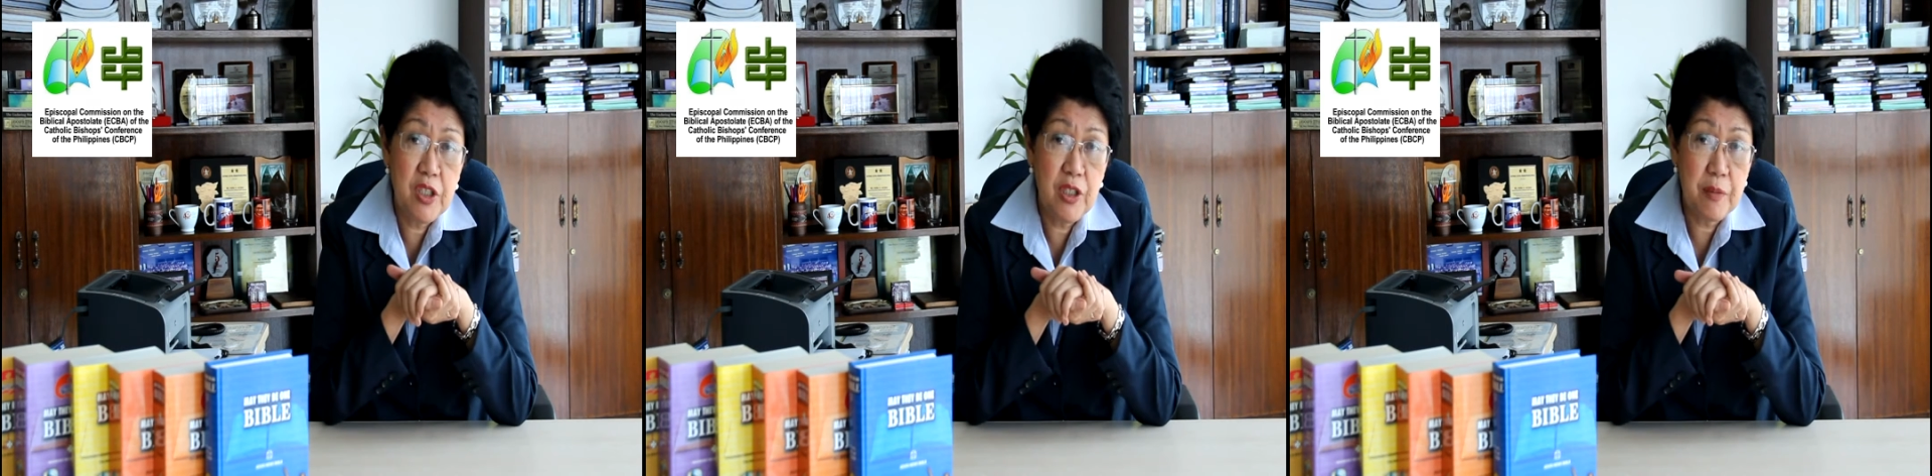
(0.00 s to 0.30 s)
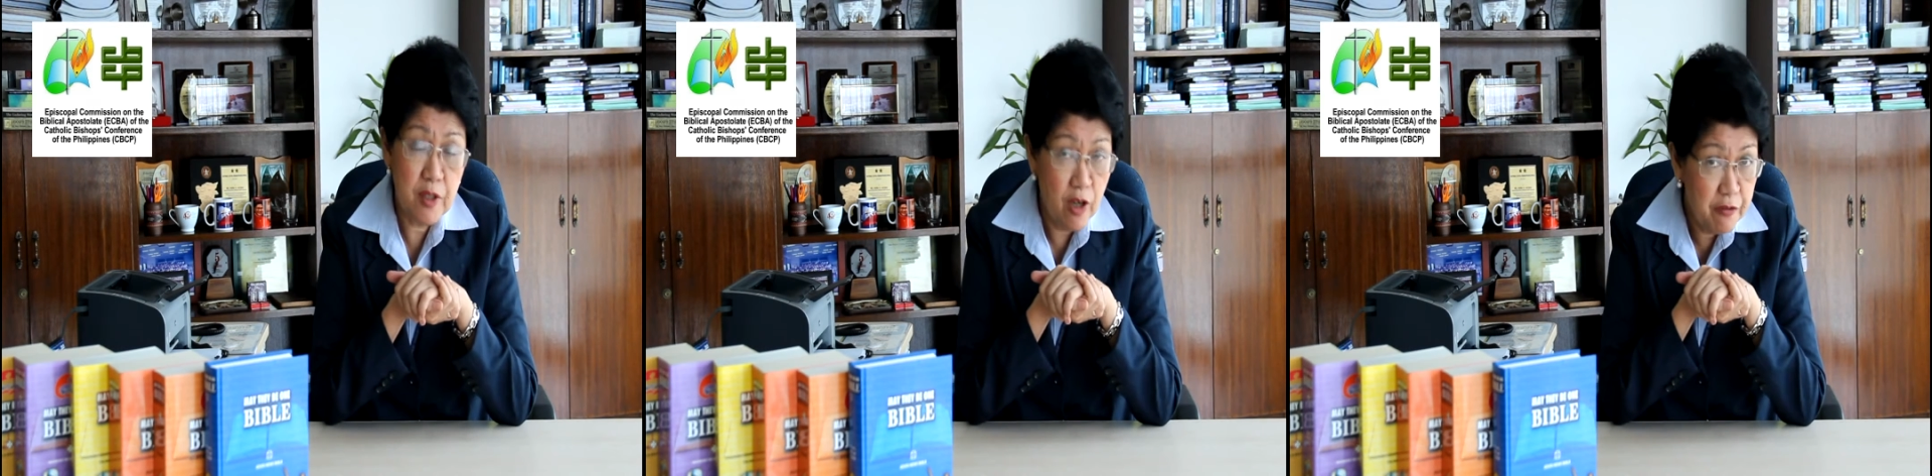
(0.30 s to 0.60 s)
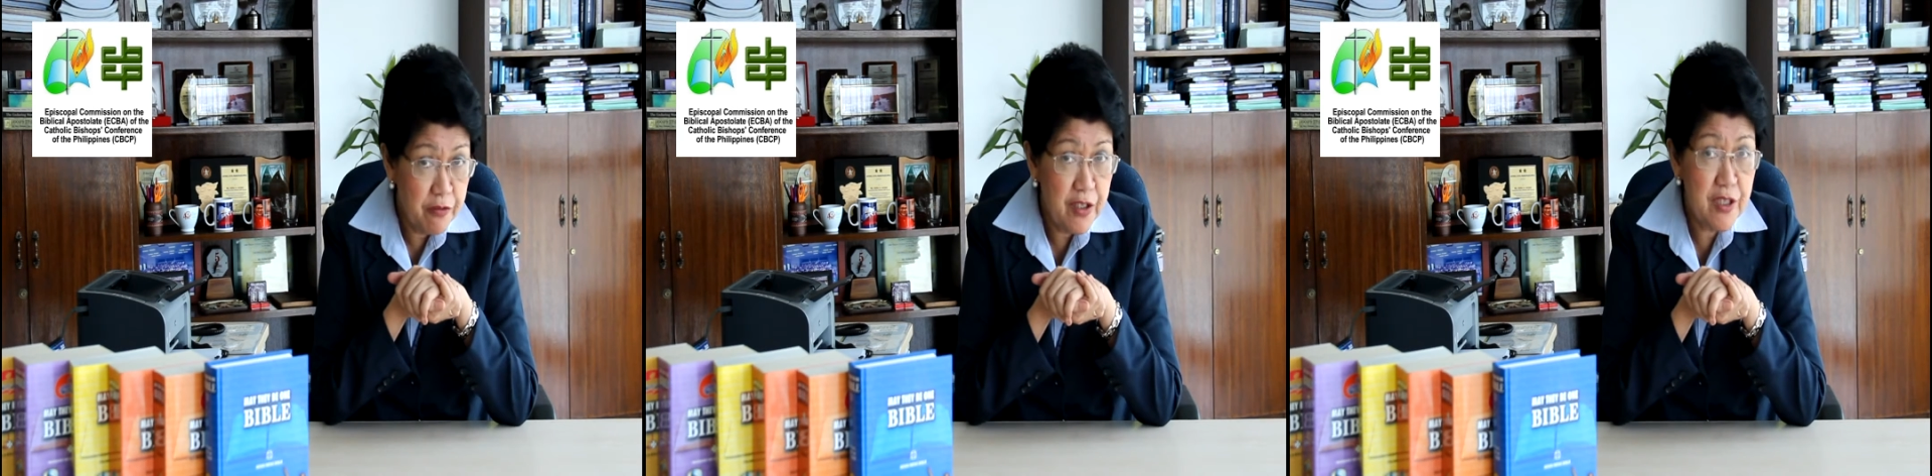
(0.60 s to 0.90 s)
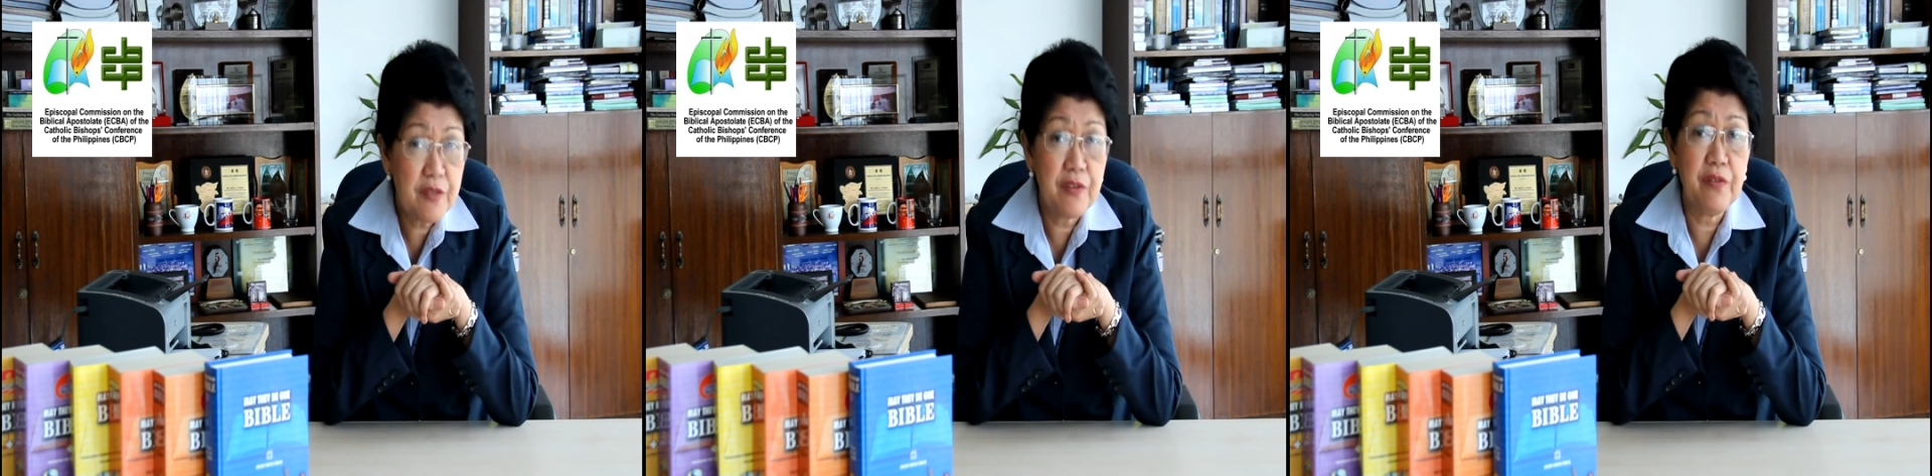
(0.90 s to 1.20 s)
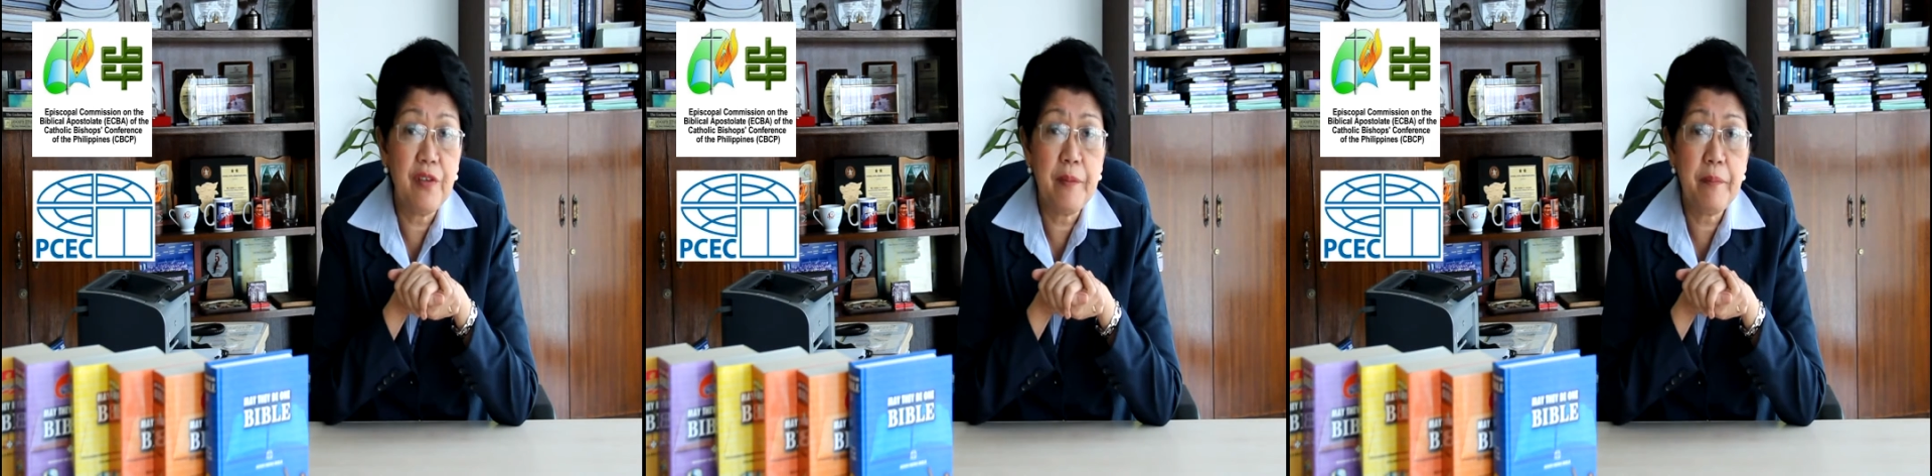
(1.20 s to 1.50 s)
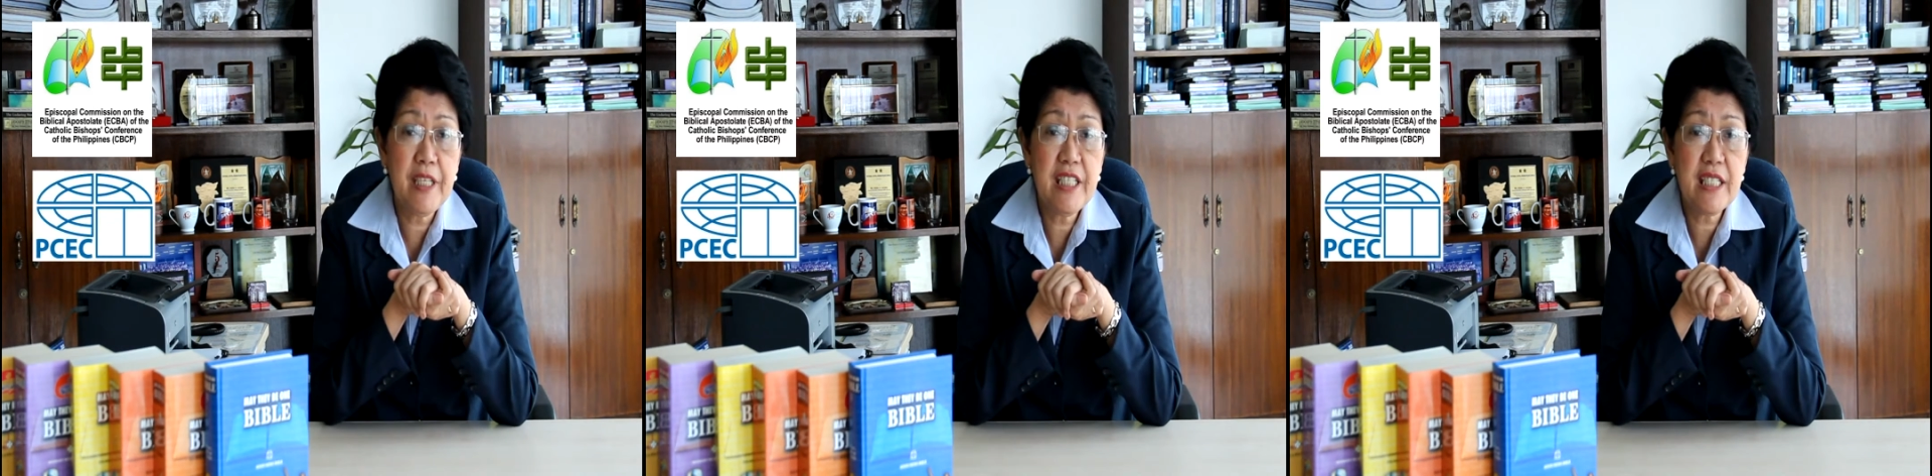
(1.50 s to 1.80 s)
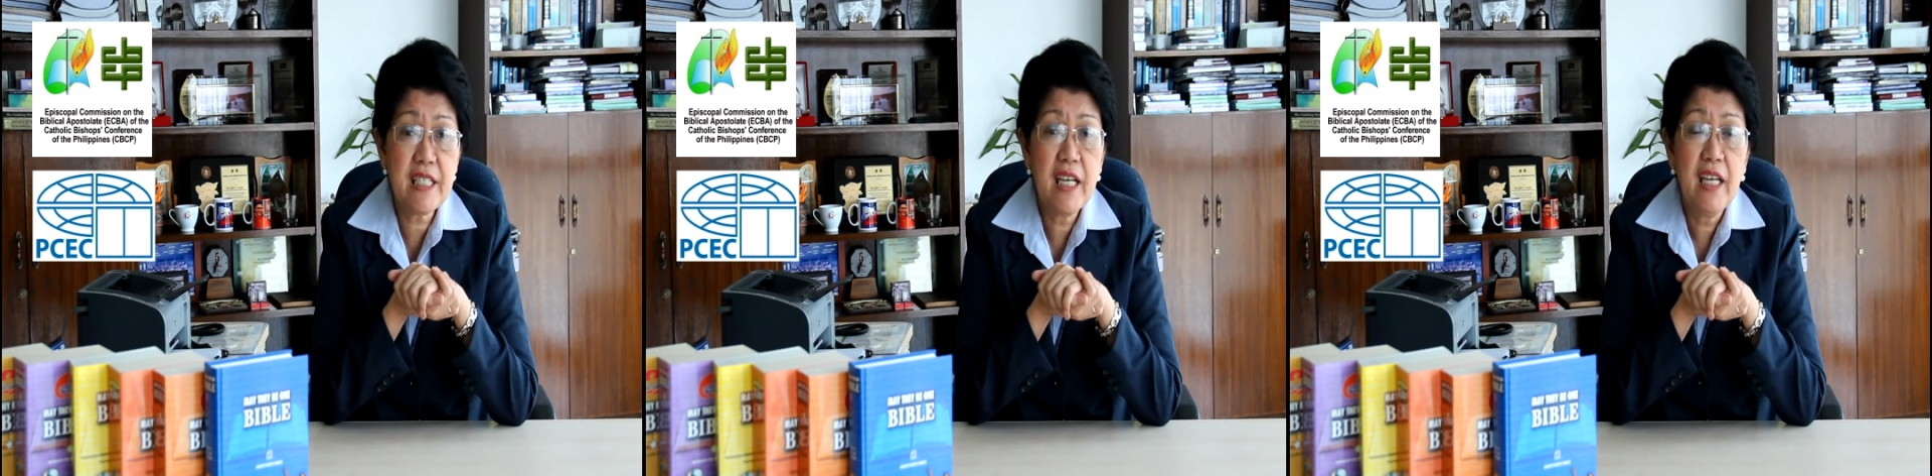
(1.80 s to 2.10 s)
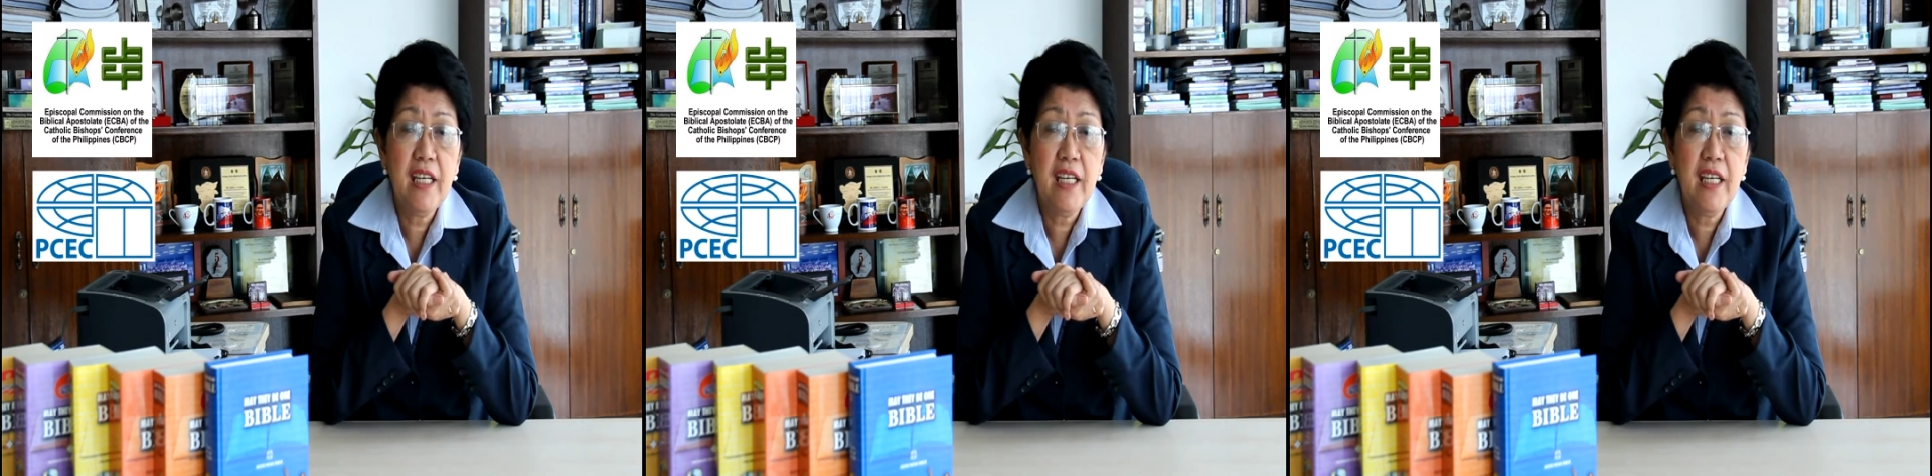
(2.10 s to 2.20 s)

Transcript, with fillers: Bishops Conference of the Philippines,